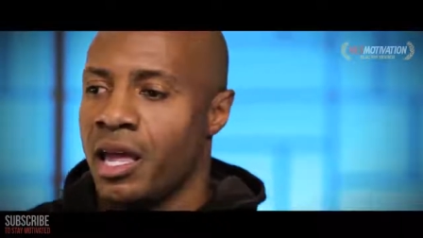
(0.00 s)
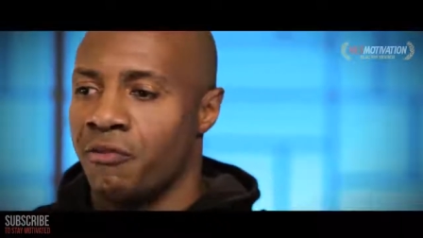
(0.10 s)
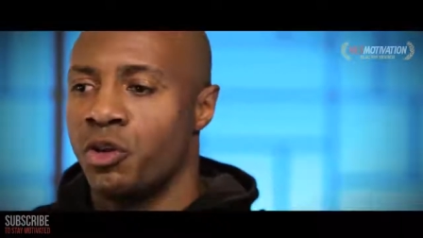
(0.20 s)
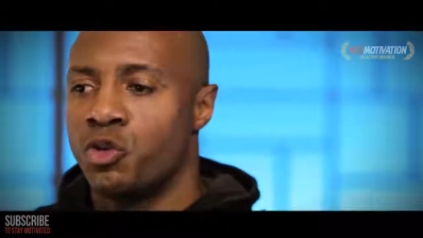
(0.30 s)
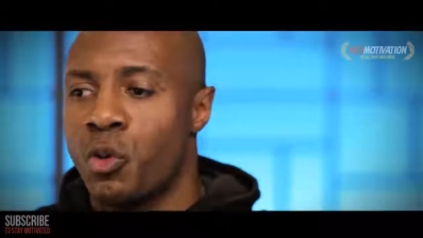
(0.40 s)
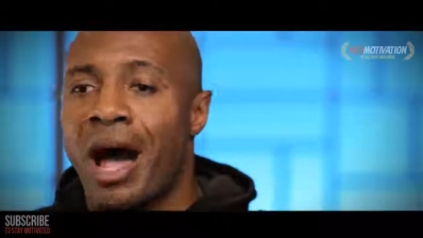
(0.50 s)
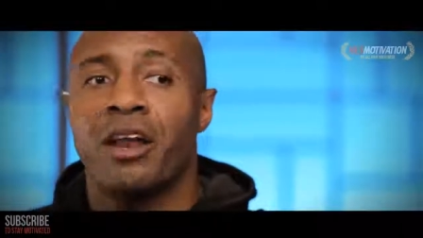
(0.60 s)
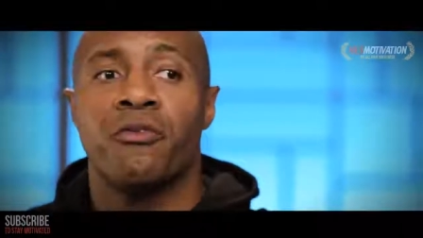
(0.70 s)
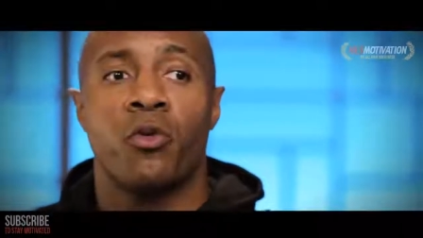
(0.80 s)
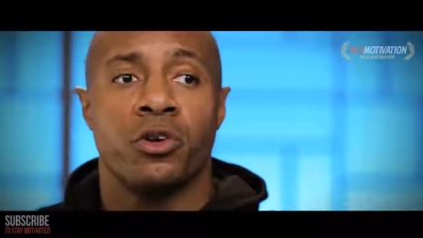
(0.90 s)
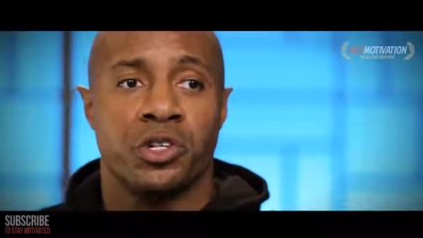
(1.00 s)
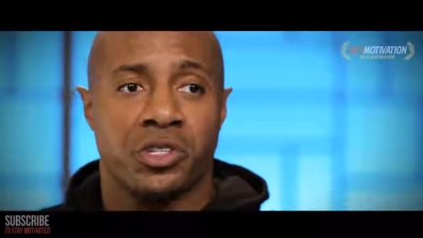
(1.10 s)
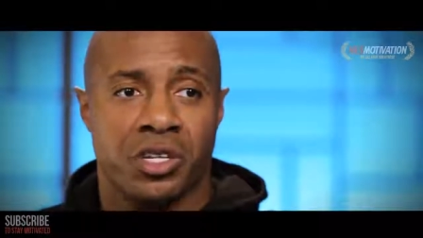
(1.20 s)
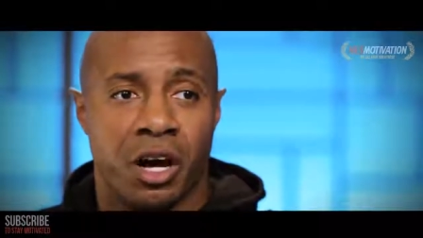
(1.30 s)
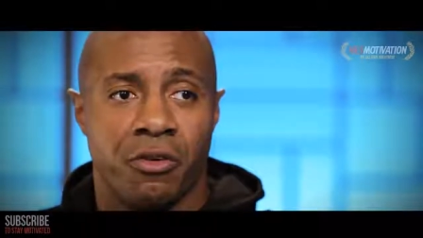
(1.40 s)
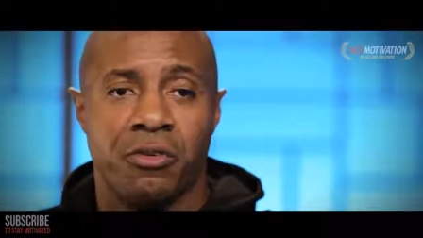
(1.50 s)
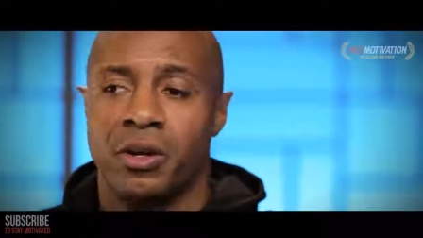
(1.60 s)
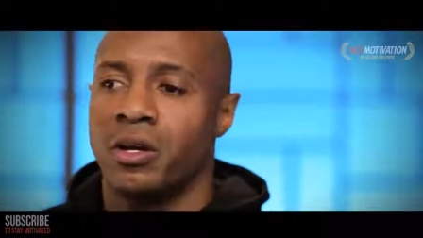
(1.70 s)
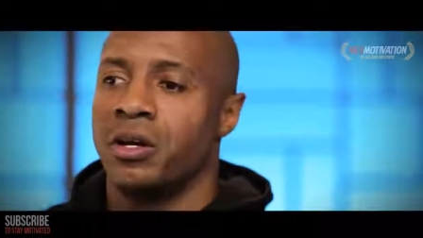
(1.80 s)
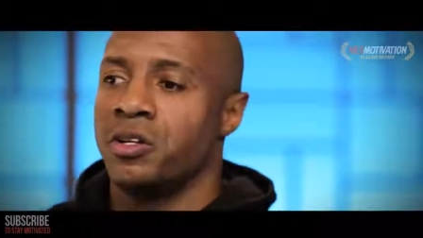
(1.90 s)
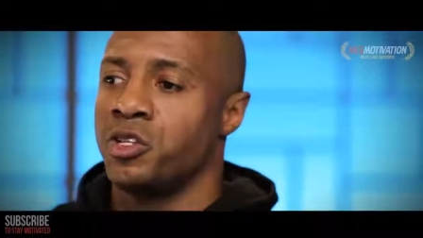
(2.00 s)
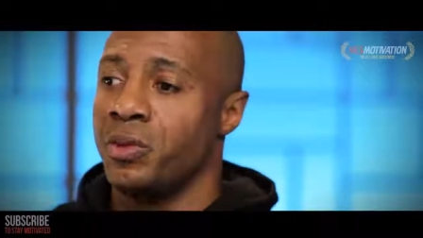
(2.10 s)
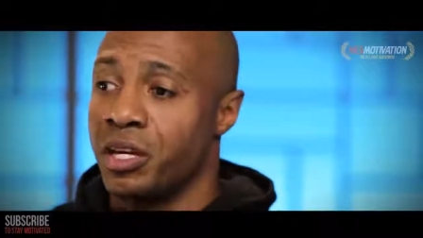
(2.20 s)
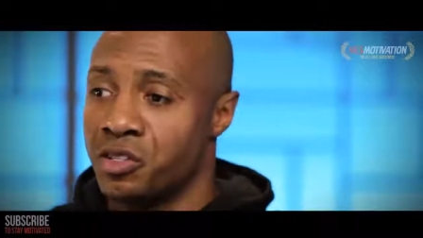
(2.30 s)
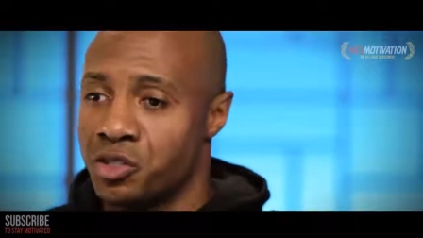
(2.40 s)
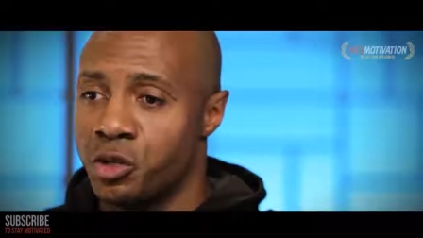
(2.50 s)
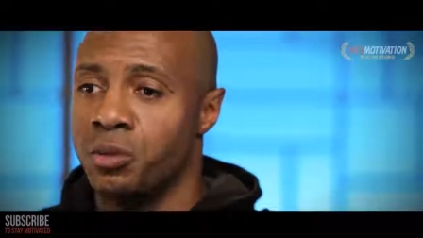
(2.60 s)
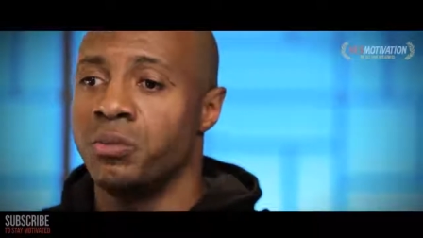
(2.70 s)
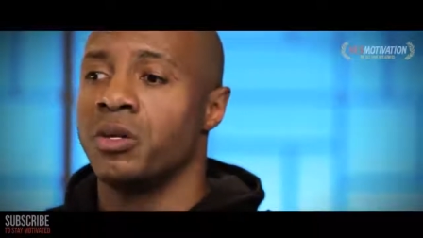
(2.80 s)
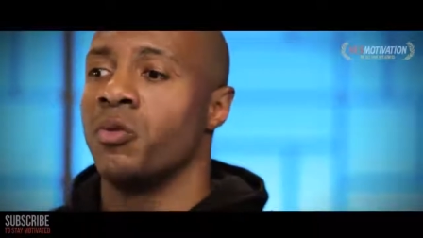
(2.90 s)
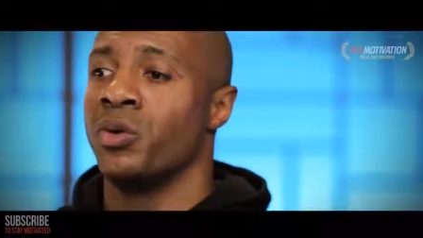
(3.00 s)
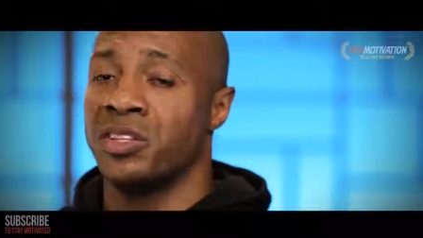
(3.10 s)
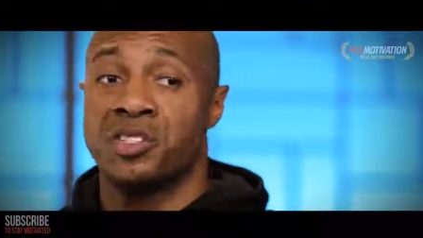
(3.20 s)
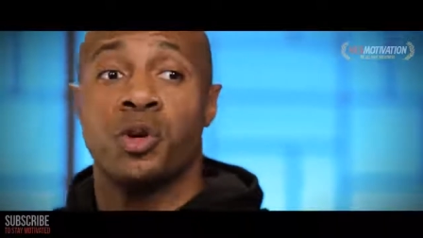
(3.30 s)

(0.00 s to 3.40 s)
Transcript: If you try to force yourself to be consumed with the